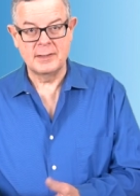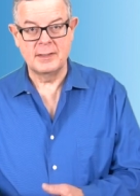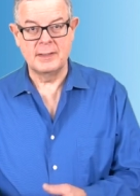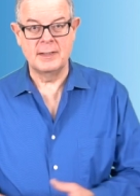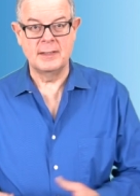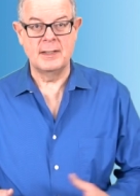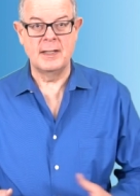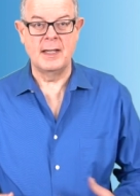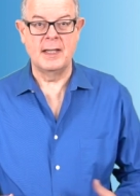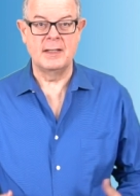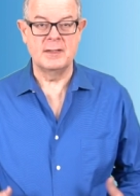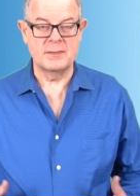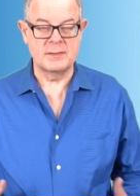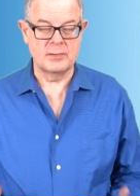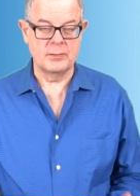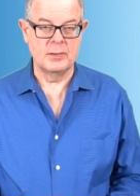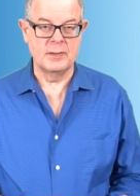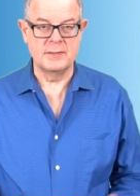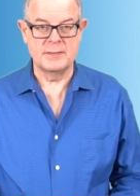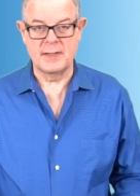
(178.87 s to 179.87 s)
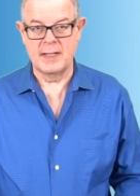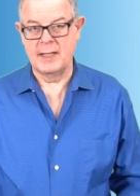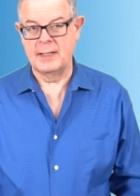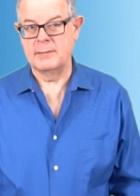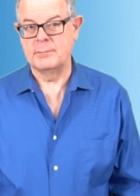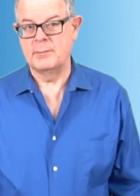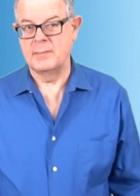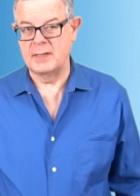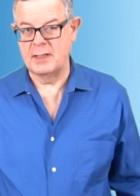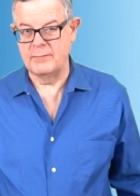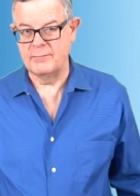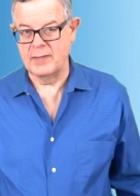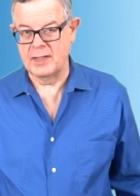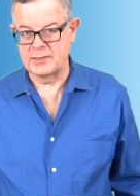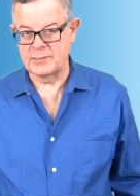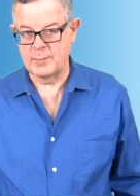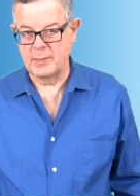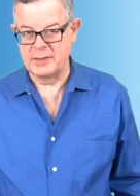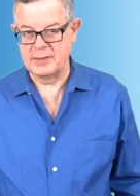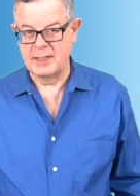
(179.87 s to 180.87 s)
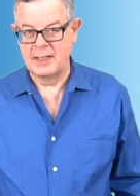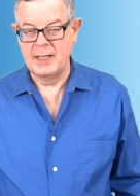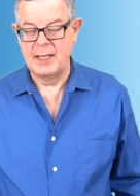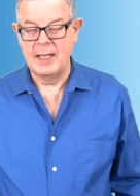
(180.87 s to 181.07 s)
in a Series A investment.